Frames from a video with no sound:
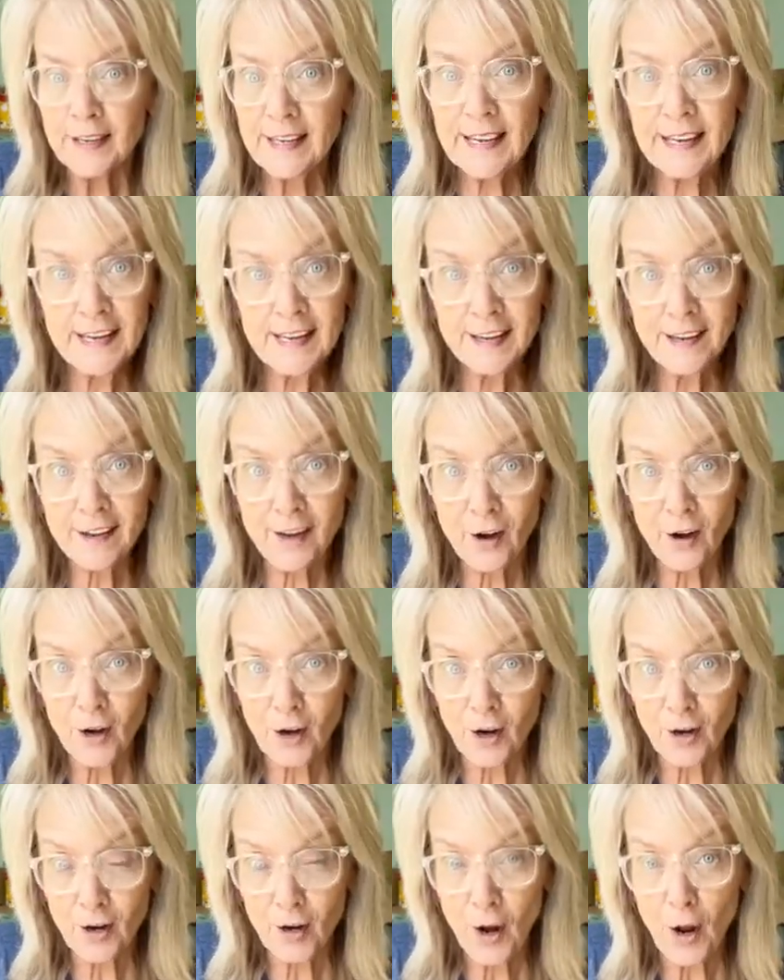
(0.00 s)
getting
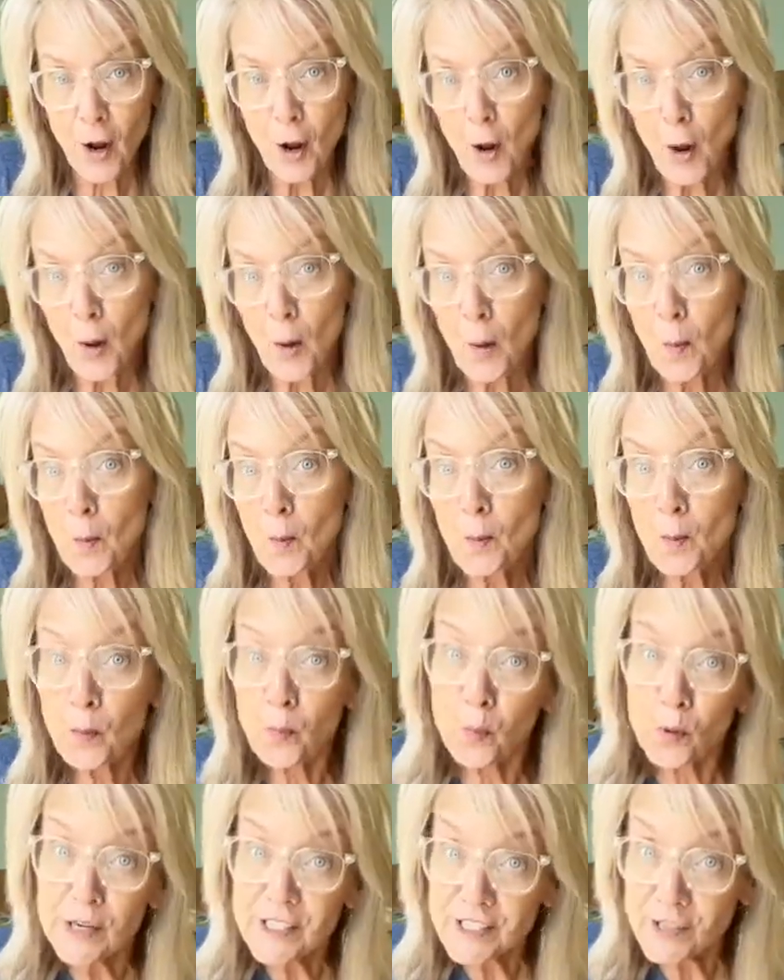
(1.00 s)
our
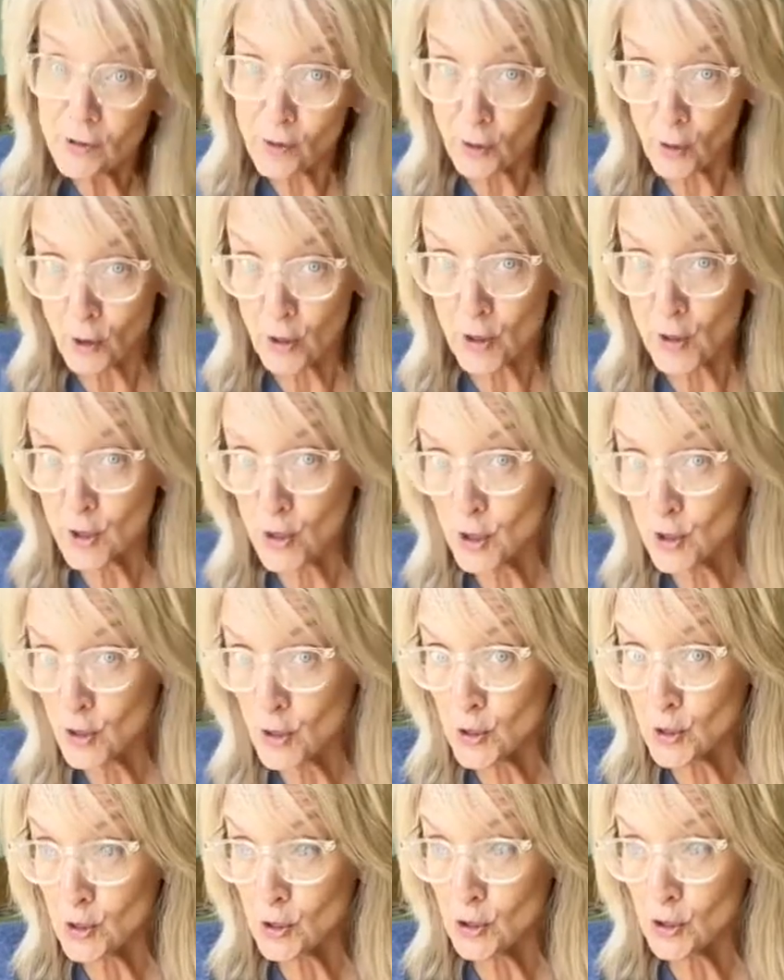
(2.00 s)
bristle
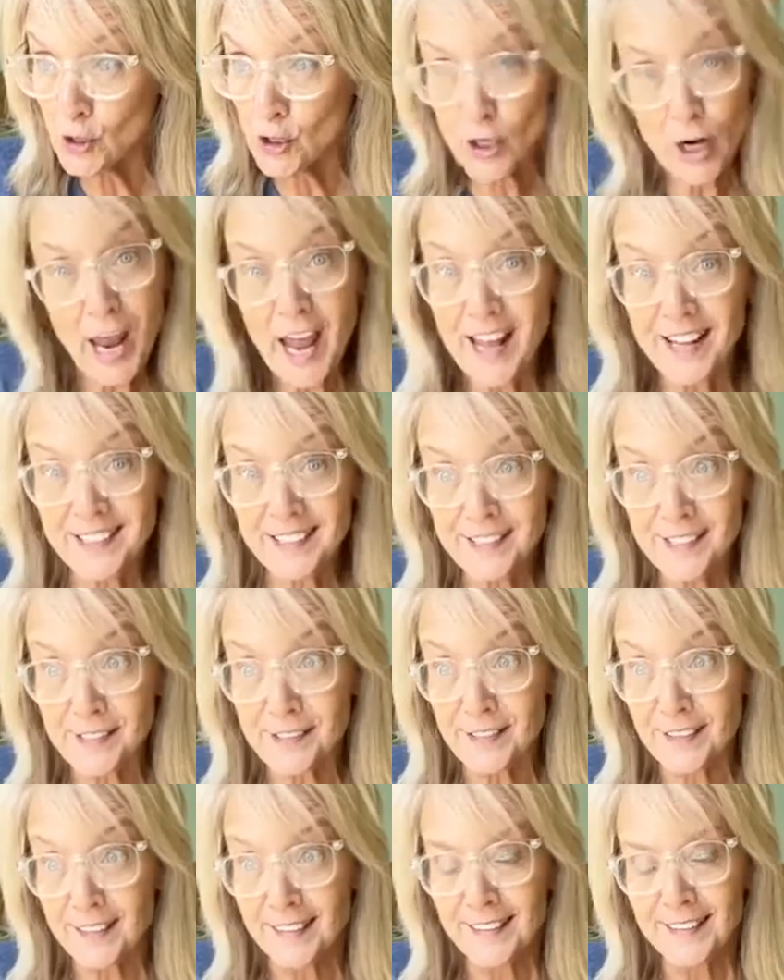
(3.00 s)

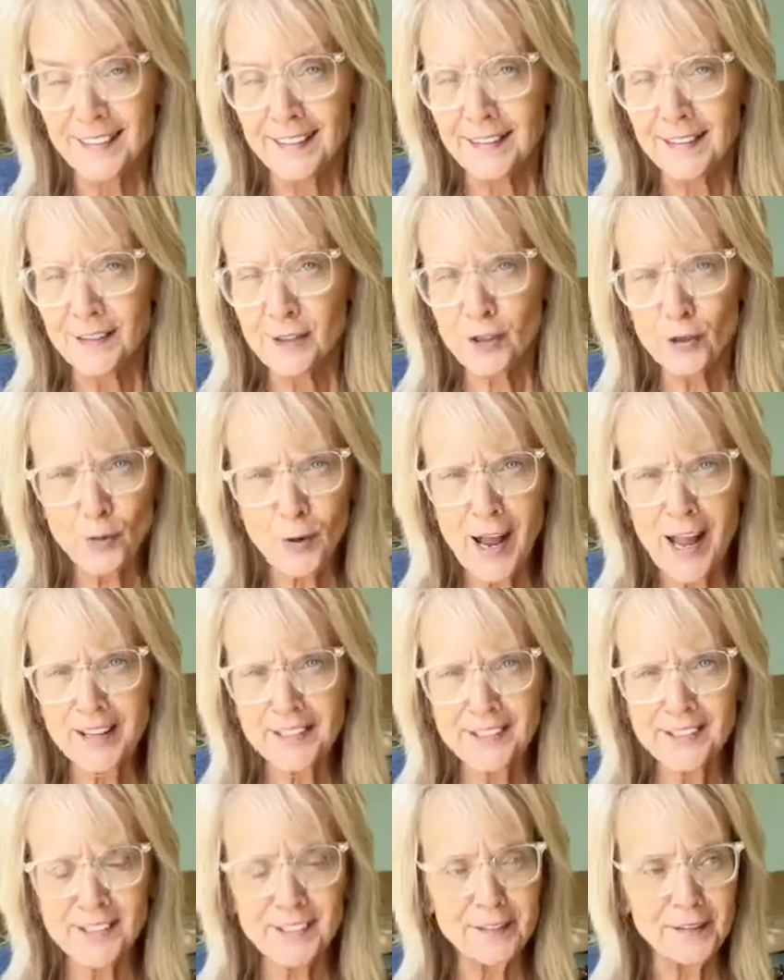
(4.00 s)
shreds.
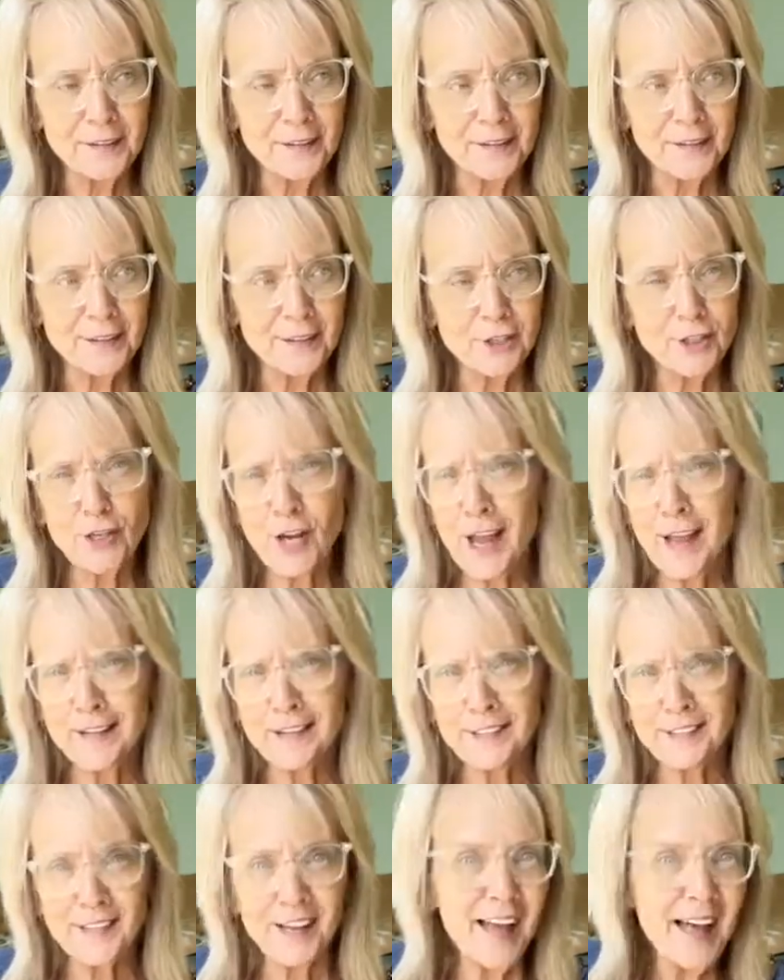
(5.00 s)

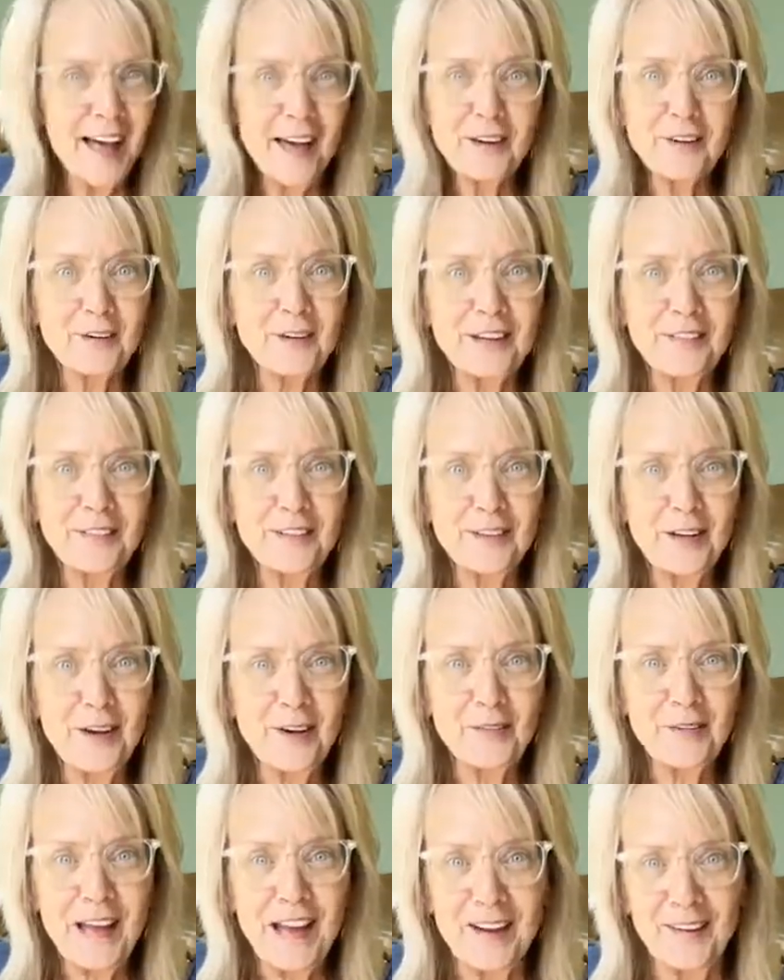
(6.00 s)
I don't even
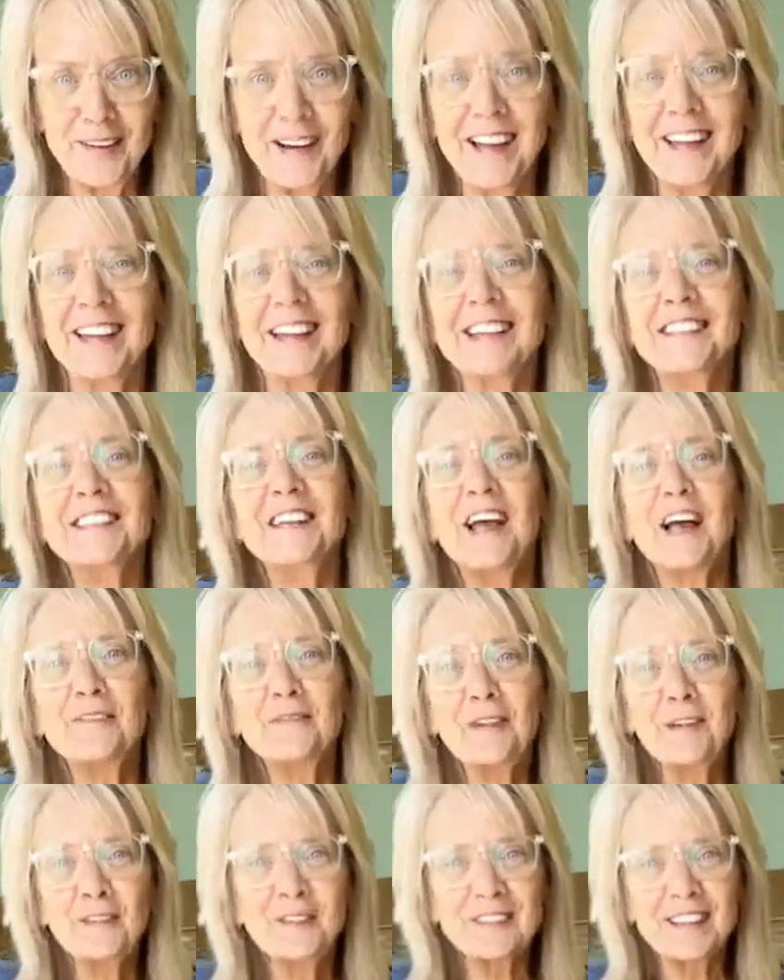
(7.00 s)
know now. Have you
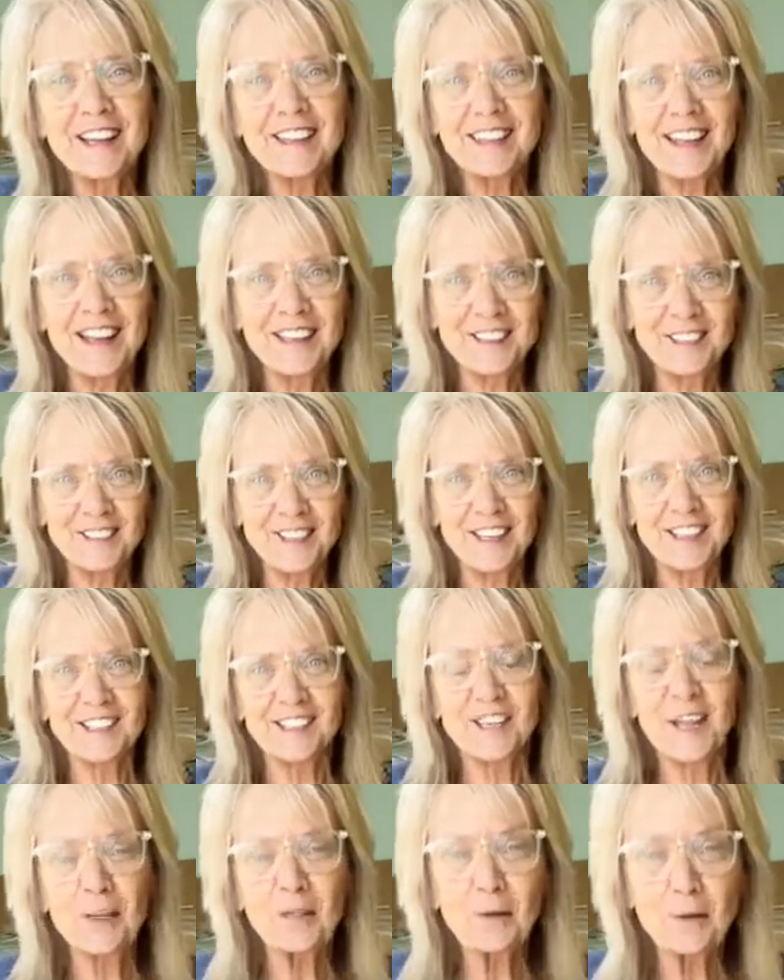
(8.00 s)
ever done that? You
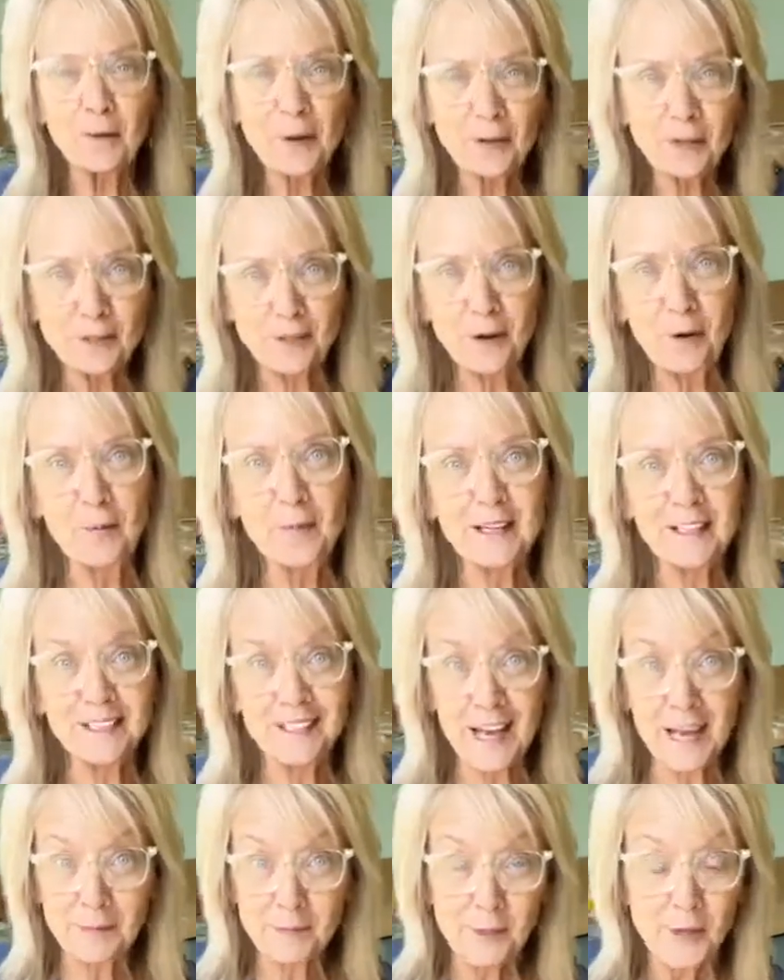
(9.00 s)
say the word so many
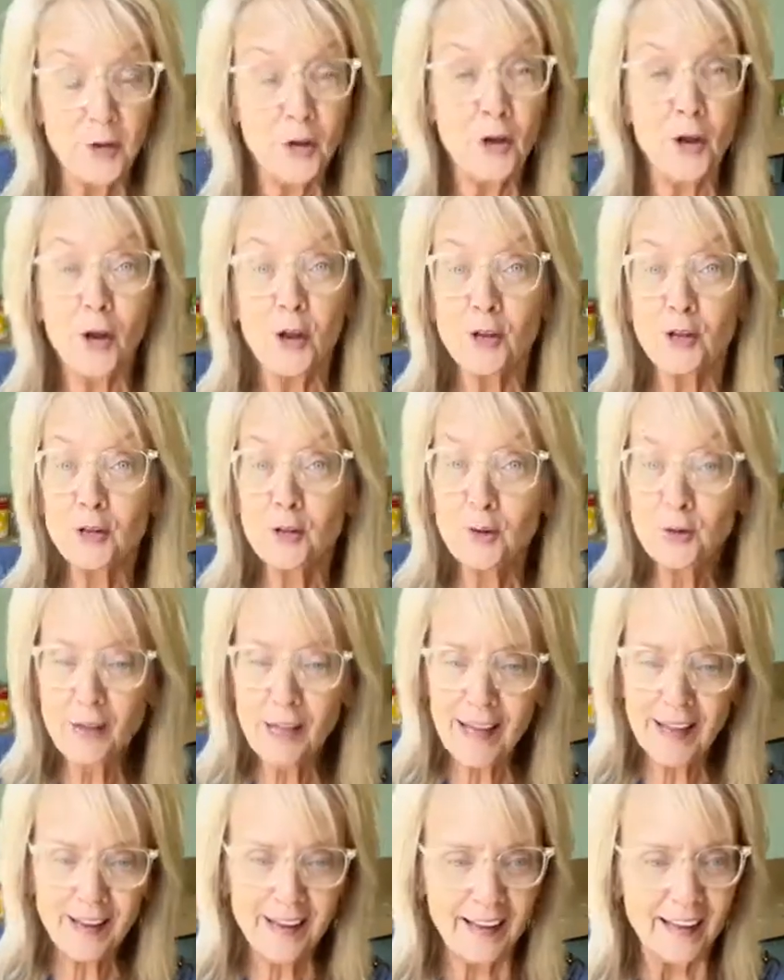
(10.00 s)
times, you
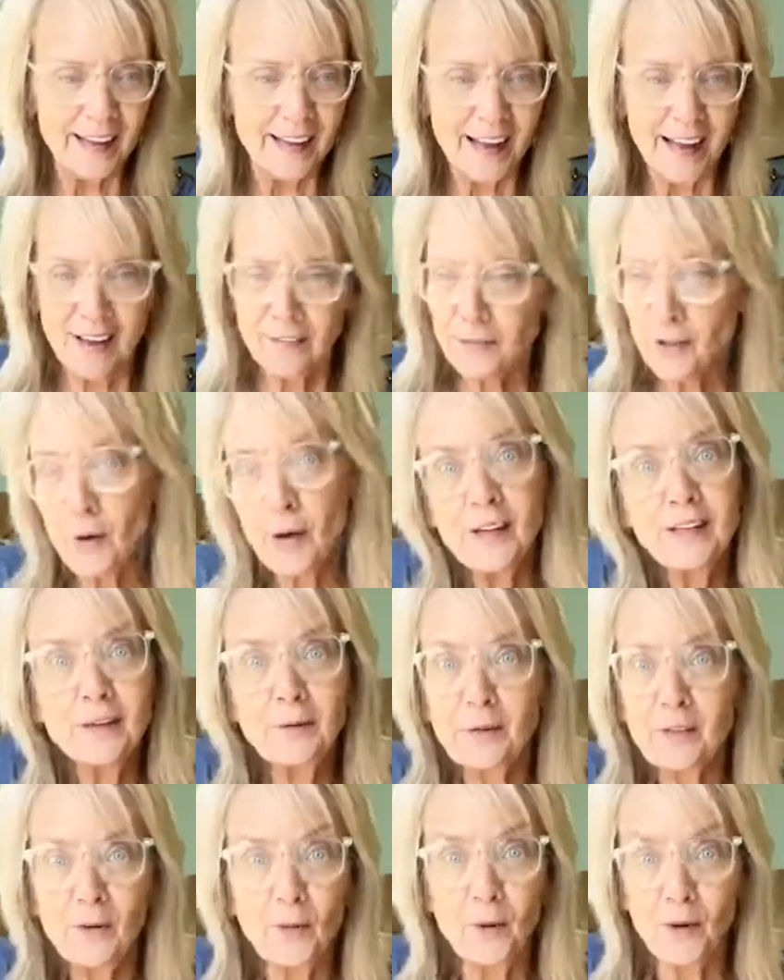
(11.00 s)
have no
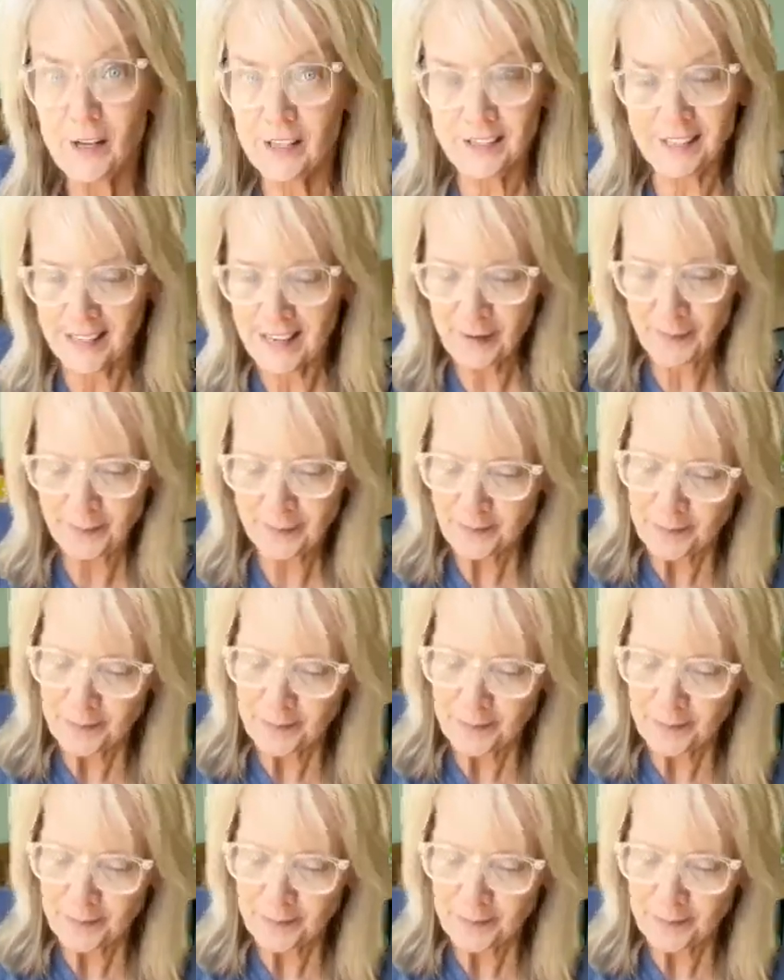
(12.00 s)
idea what the word is now.